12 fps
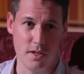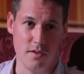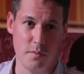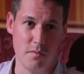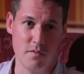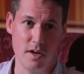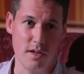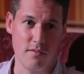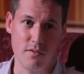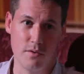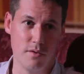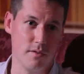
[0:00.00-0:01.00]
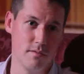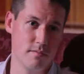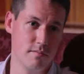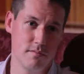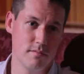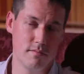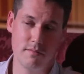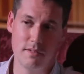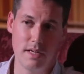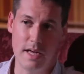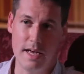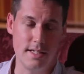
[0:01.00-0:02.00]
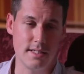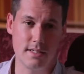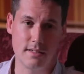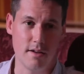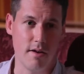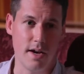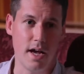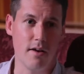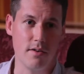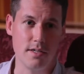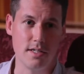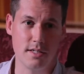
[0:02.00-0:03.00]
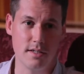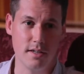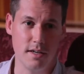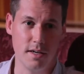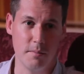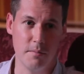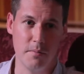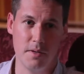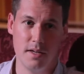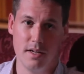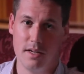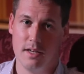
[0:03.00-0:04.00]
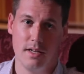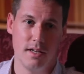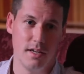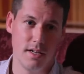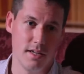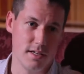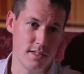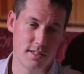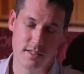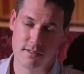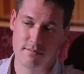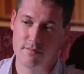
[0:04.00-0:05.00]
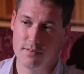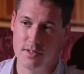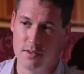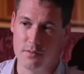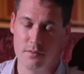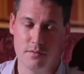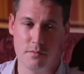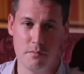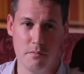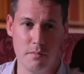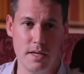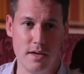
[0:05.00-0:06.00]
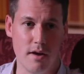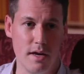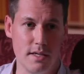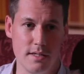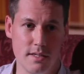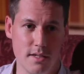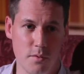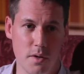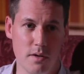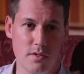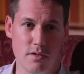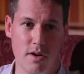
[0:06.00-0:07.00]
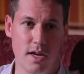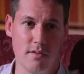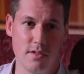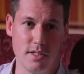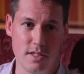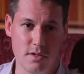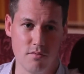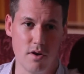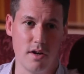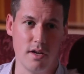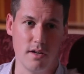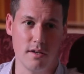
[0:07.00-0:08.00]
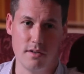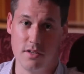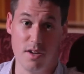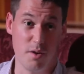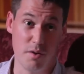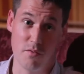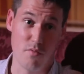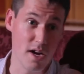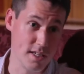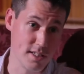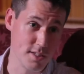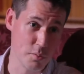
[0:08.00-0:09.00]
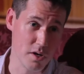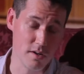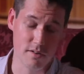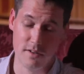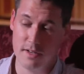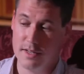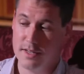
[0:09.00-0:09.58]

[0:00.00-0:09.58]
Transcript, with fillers: You know, you've been running for eight, nine hours. Um, it's you know midnight. There's no one else around. You're still running, and you know you're in a race as well.